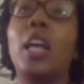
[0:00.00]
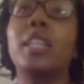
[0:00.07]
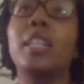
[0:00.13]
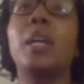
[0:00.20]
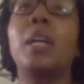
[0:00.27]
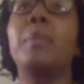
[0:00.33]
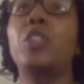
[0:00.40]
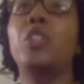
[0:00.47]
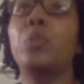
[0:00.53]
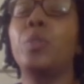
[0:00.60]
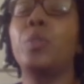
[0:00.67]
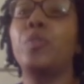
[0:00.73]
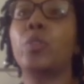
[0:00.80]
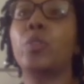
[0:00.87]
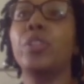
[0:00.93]
as I mentioned
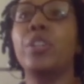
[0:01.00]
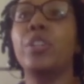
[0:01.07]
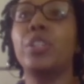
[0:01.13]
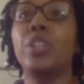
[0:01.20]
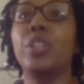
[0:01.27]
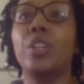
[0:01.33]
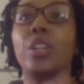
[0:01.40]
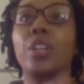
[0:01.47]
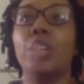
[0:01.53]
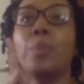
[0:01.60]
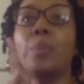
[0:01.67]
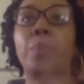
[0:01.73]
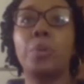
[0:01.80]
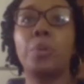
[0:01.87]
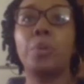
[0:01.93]
before, there's
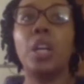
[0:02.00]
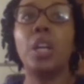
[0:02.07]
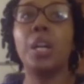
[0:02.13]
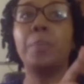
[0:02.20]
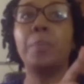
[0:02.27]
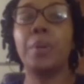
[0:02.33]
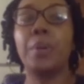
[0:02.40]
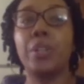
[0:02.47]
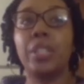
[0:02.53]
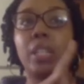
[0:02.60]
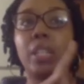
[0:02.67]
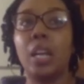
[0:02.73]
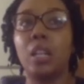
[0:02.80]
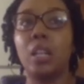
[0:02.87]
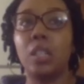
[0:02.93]
the borderline
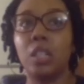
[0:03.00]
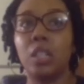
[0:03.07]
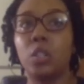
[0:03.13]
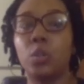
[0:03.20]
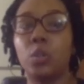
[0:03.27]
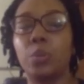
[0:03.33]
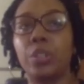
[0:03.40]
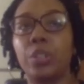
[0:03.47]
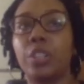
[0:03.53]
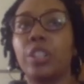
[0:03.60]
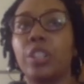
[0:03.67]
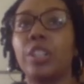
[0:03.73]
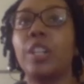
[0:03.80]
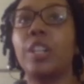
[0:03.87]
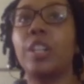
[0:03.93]
personality disorder.